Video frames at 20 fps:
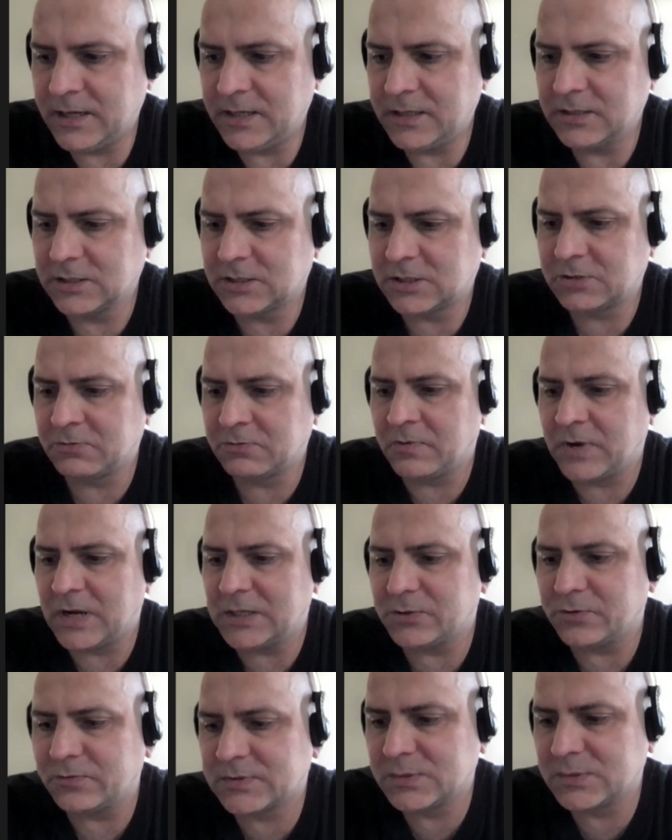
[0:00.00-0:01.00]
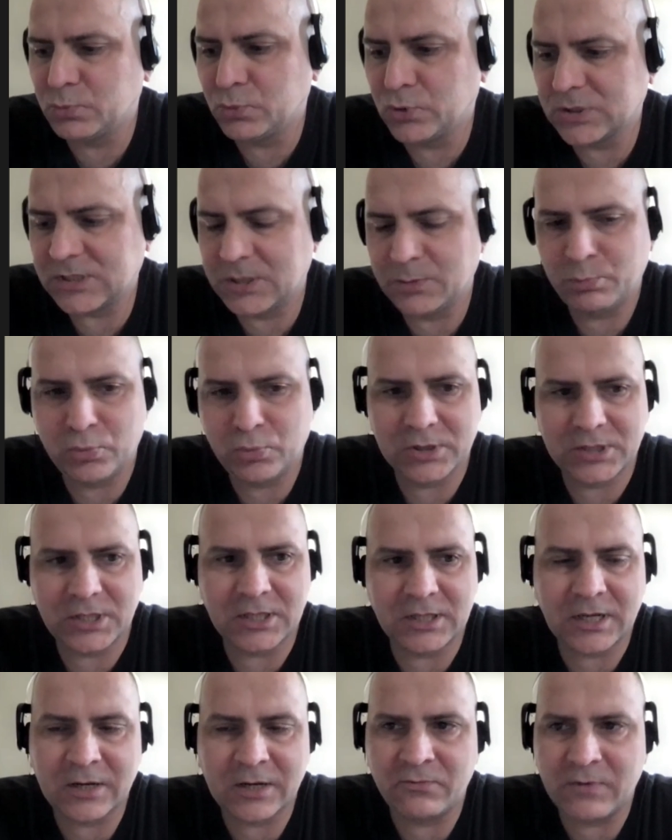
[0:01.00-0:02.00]
And one of the most
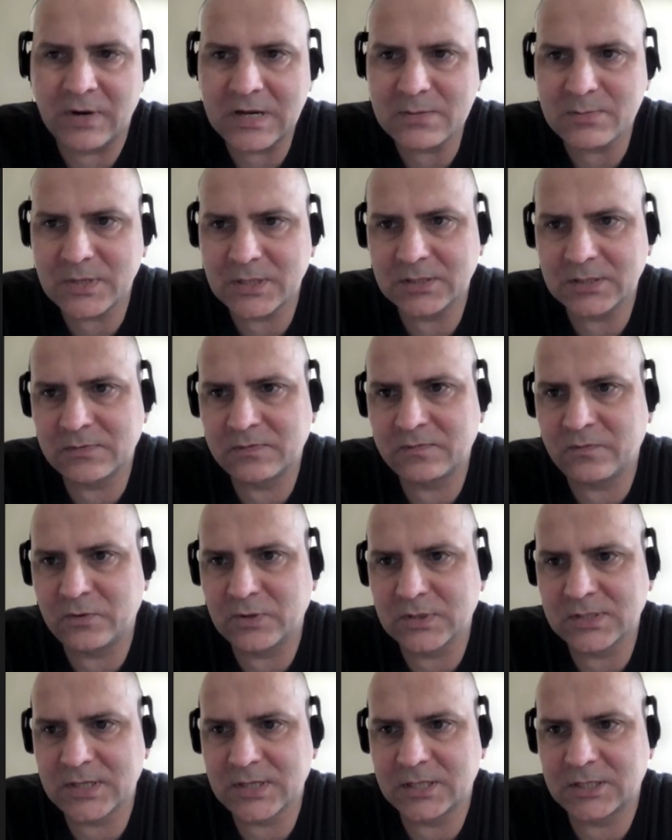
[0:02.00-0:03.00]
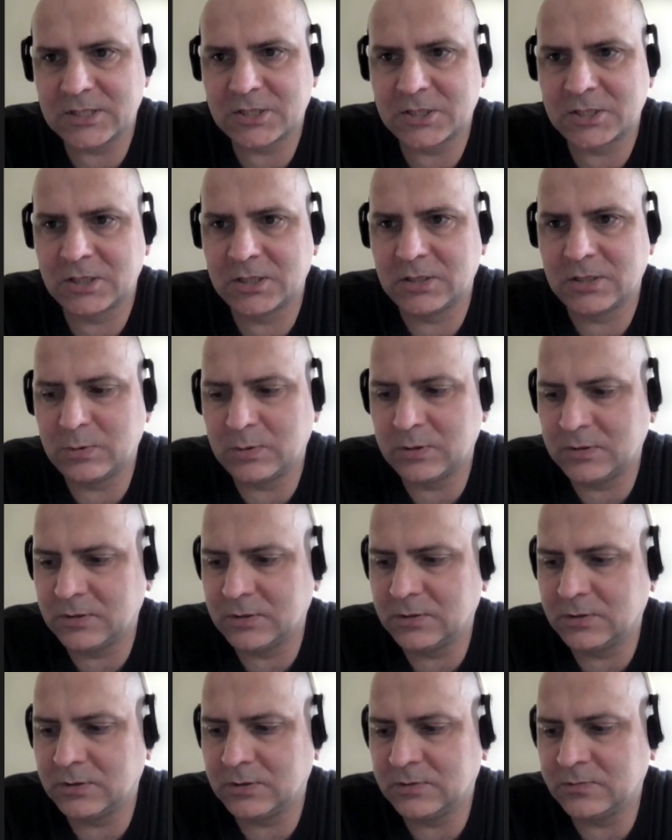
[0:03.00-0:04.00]
important requirements for
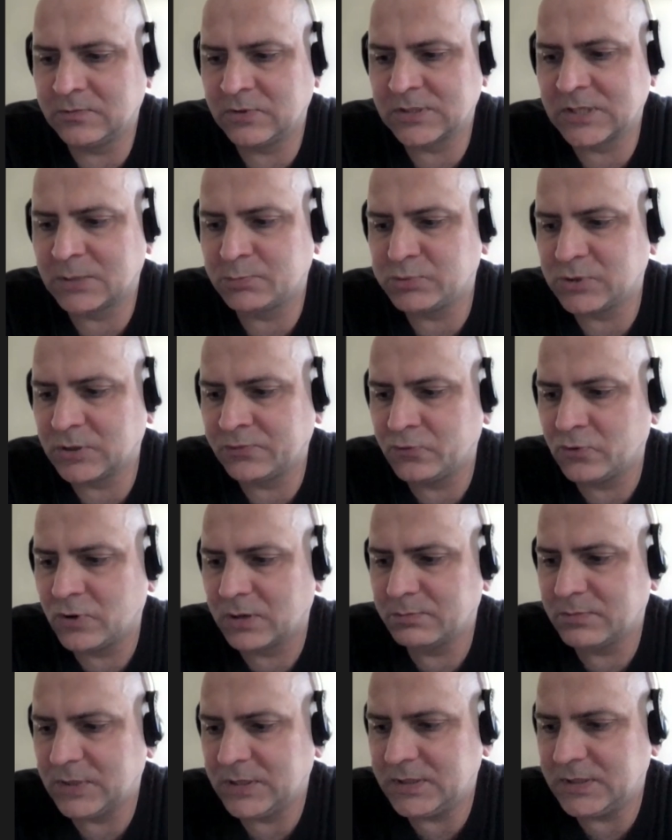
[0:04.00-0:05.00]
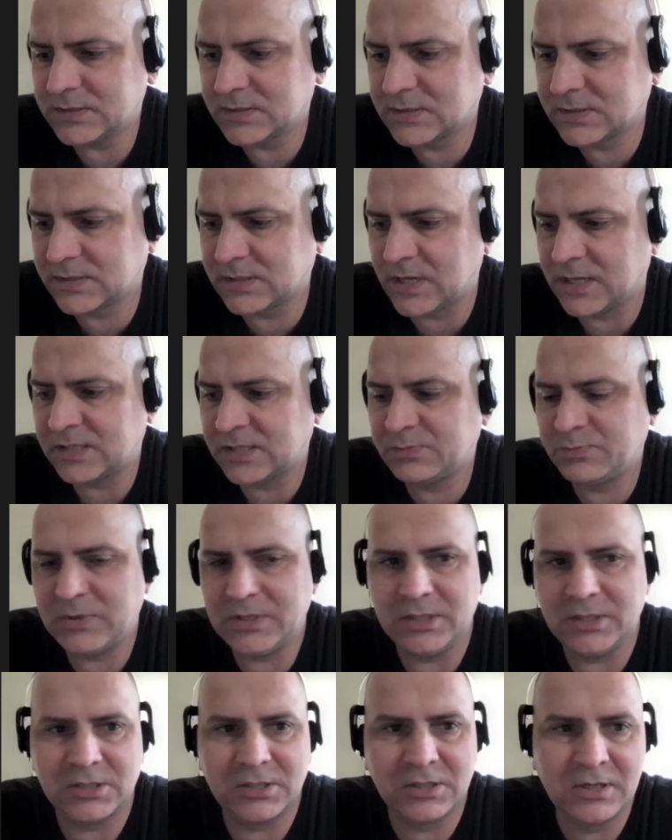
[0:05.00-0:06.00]
that platform is a
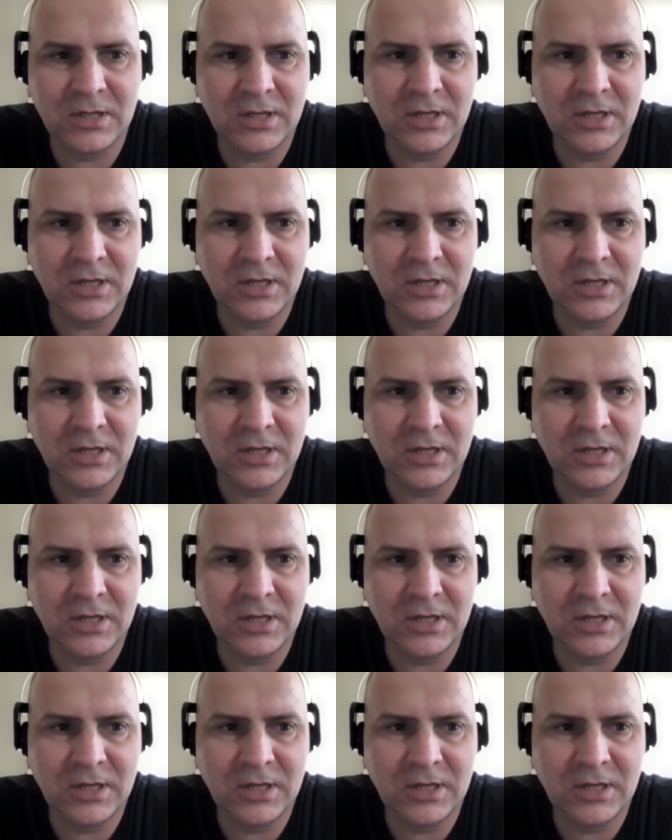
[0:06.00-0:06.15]
speed.